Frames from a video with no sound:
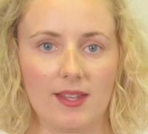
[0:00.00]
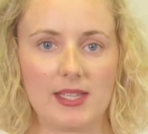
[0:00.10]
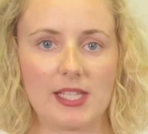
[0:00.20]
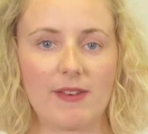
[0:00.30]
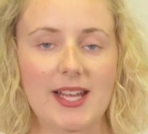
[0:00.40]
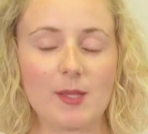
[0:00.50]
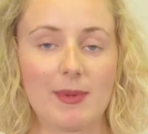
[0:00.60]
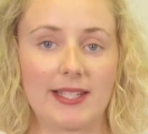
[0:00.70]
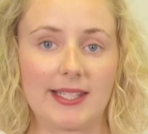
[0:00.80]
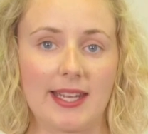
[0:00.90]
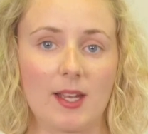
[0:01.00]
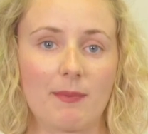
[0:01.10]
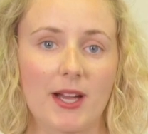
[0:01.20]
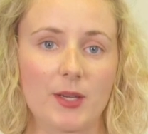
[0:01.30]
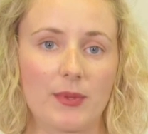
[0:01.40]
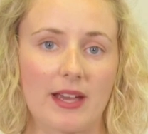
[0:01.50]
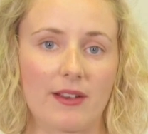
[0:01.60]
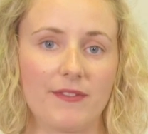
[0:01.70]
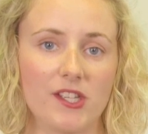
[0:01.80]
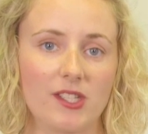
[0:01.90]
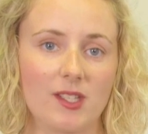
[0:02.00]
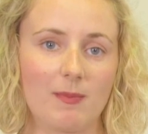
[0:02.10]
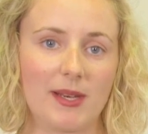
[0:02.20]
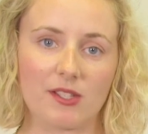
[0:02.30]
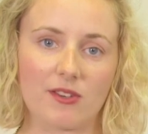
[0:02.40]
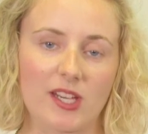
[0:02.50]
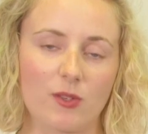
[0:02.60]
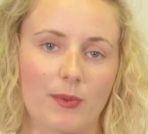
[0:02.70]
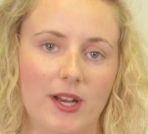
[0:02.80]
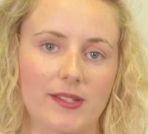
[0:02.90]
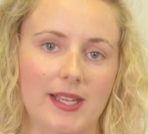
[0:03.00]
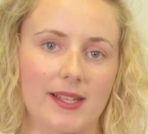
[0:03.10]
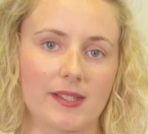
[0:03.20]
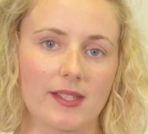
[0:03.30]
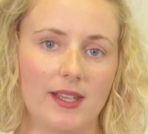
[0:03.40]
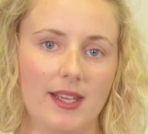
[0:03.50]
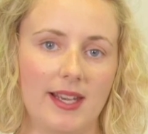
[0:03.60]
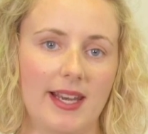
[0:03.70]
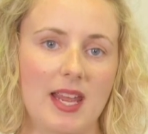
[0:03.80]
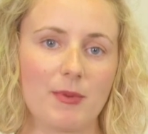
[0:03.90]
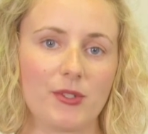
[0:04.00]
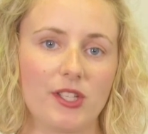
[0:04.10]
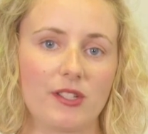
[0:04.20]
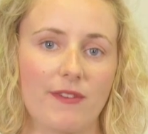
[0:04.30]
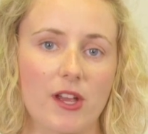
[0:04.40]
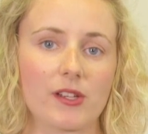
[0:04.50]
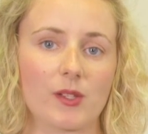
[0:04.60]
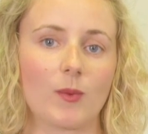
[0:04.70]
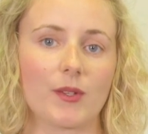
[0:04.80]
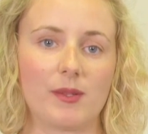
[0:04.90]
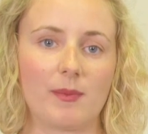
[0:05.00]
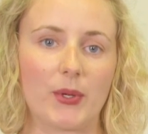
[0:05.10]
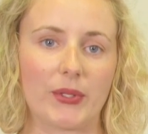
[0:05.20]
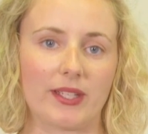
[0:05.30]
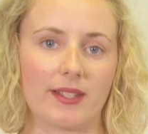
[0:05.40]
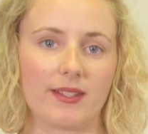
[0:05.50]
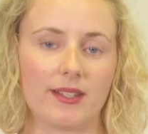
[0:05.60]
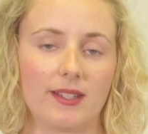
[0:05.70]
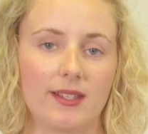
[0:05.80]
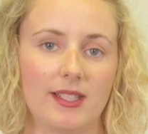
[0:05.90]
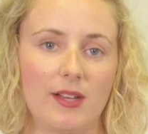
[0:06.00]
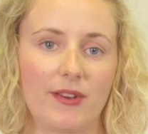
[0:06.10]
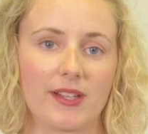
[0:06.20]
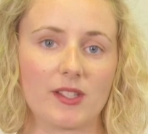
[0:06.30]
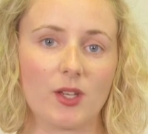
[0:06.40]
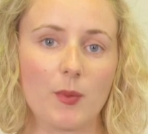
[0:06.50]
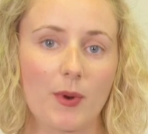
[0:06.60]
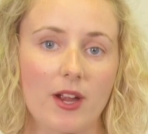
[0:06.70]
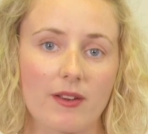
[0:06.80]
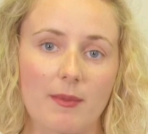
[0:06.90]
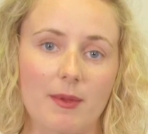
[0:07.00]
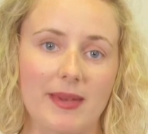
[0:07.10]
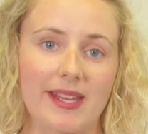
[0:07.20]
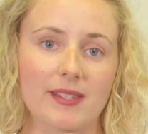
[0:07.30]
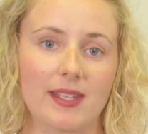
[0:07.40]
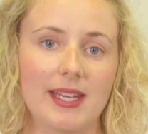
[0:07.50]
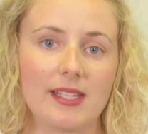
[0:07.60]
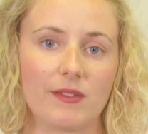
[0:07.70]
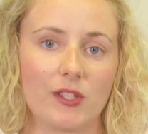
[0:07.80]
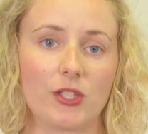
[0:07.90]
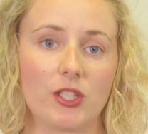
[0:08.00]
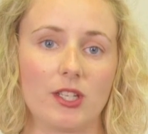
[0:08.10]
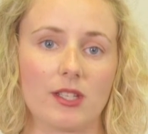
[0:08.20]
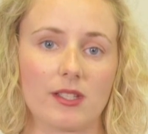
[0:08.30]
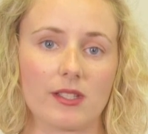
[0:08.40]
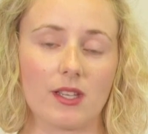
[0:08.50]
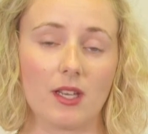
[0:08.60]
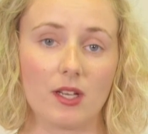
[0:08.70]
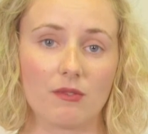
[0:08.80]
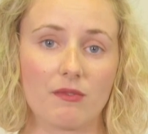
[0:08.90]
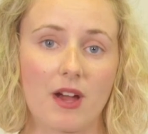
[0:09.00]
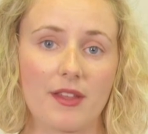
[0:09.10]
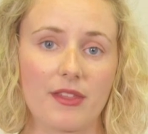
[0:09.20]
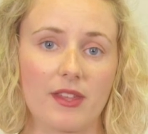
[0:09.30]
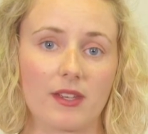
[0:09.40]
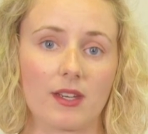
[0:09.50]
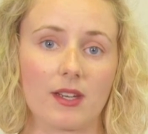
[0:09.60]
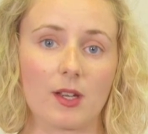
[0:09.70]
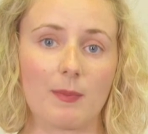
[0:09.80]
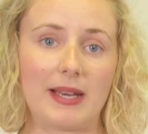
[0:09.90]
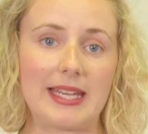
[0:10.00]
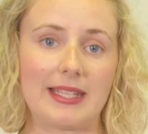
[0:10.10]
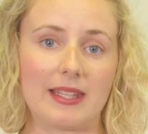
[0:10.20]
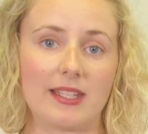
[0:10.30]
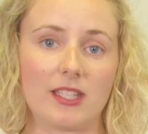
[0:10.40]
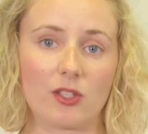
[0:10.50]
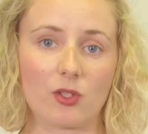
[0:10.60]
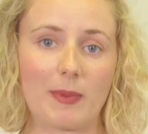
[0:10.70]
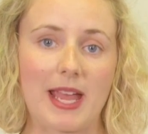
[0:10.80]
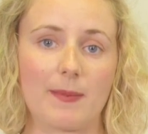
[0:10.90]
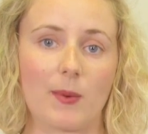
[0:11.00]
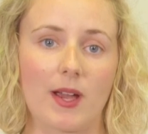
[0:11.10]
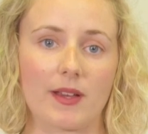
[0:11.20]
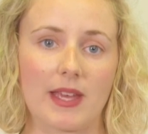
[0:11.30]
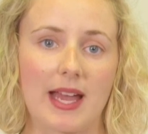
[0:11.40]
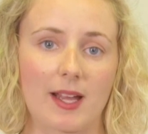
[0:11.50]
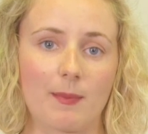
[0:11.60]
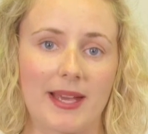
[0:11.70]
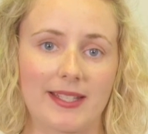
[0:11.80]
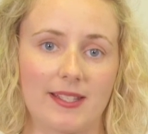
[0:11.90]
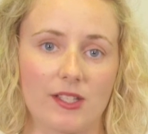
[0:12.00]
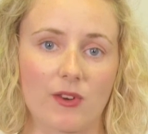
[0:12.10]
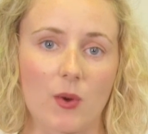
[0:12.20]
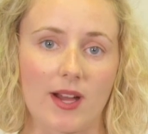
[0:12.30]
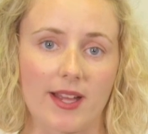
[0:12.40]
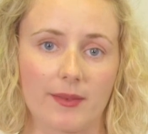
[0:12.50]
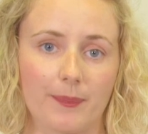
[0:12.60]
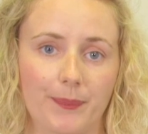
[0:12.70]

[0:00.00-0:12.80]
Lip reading: This flexibility, combined with our efficient administration process, enables you to focus on what's important, delivering a study programme that meets the needs of your students rather than completing the additional paperwork that our competitors require.